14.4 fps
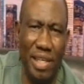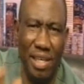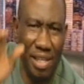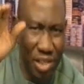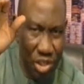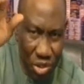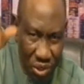in
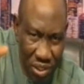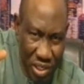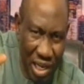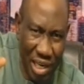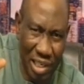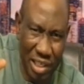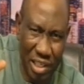the
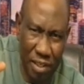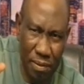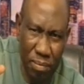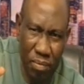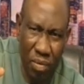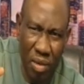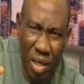society.
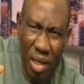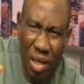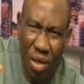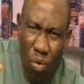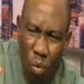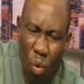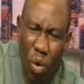
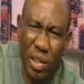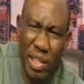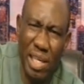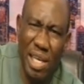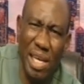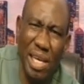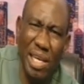What he
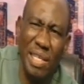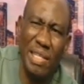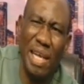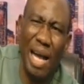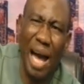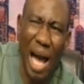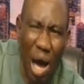is
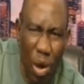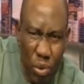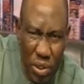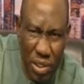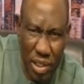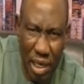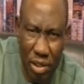
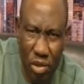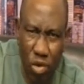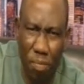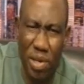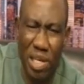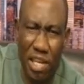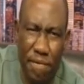outside could
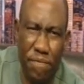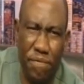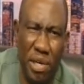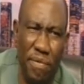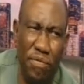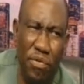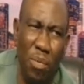be
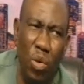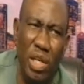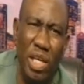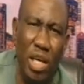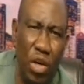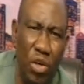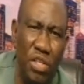different from what he
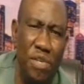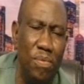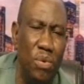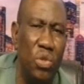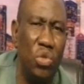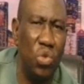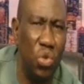
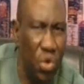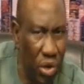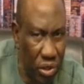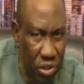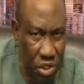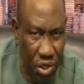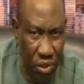contributes to your
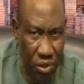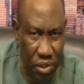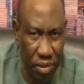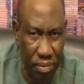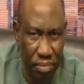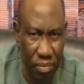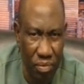church.
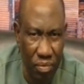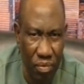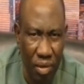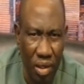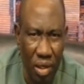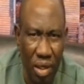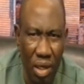
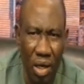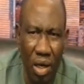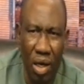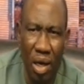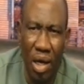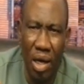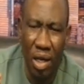
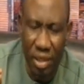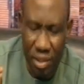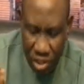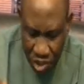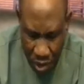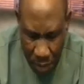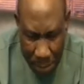
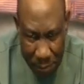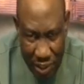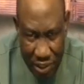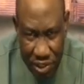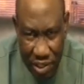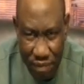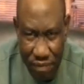
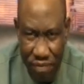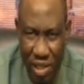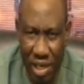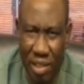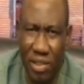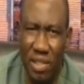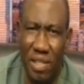
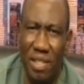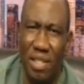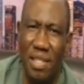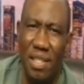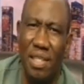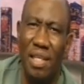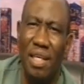Submissiveness,
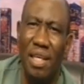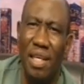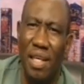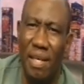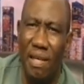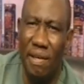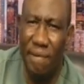
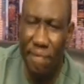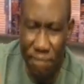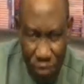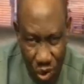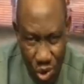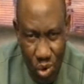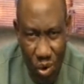
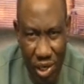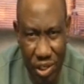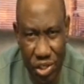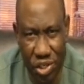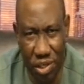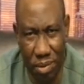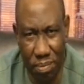followership,